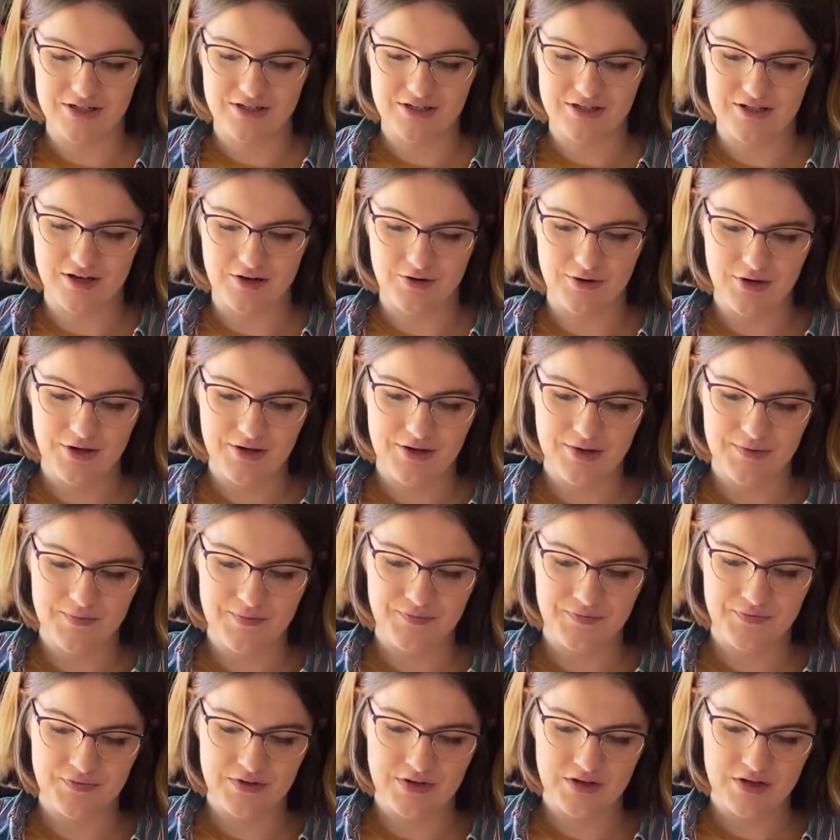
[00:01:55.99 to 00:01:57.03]
So
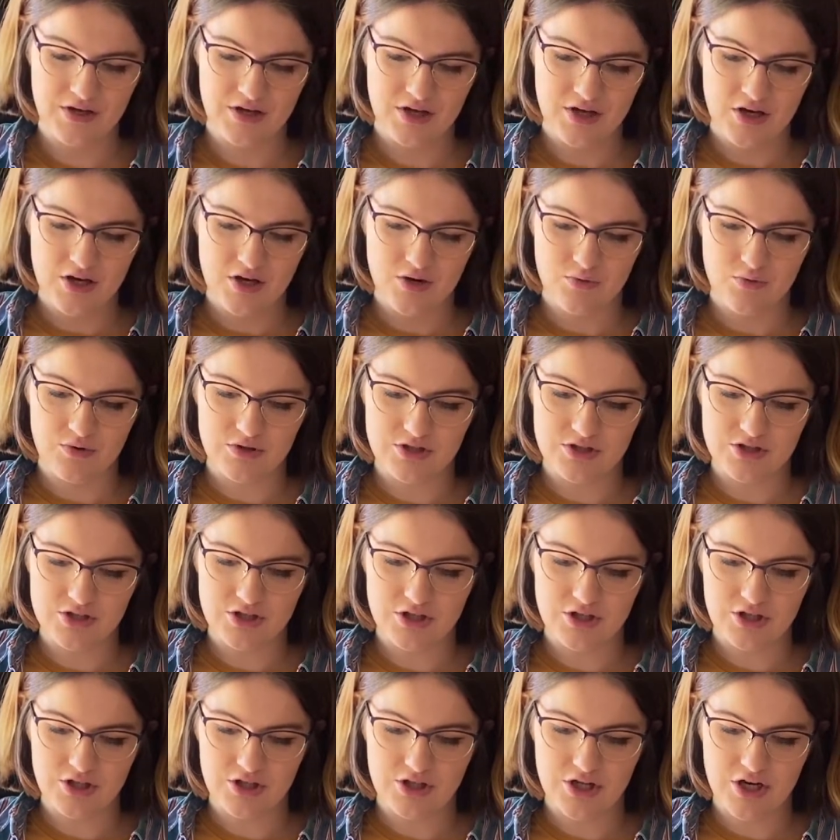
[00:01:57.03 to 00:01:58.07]
we're just
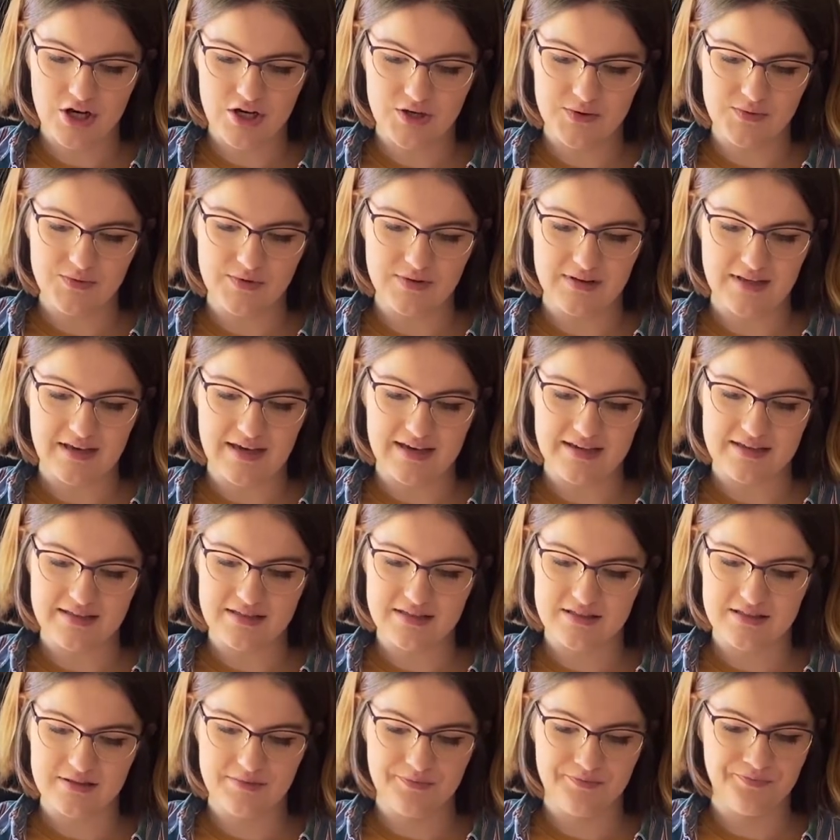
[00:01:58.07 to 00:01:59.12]
gonna coat
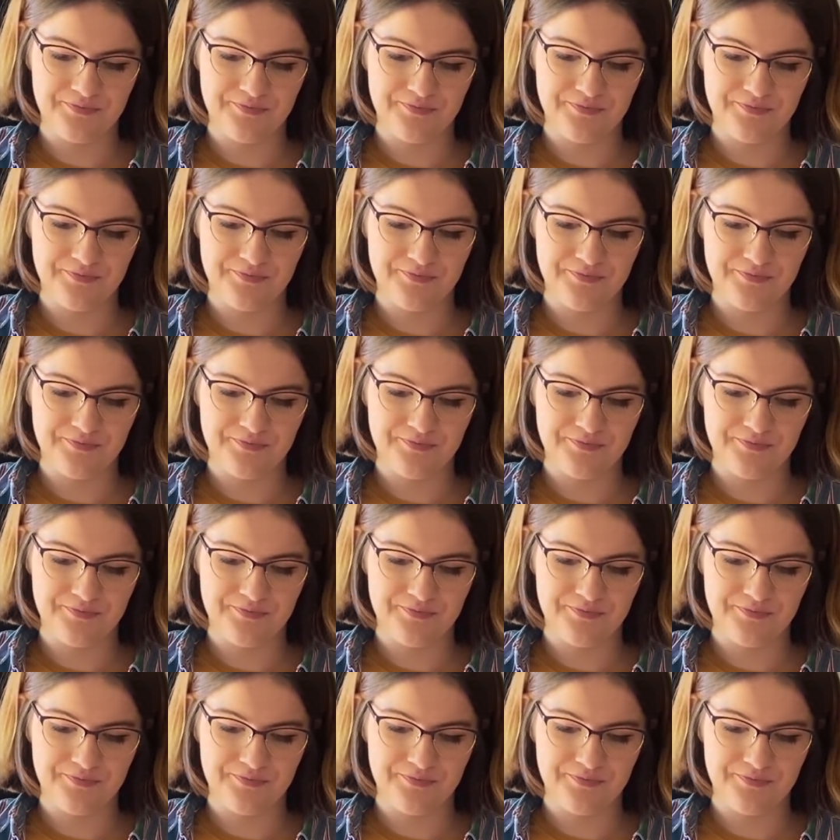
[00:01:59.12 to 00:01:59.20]
this,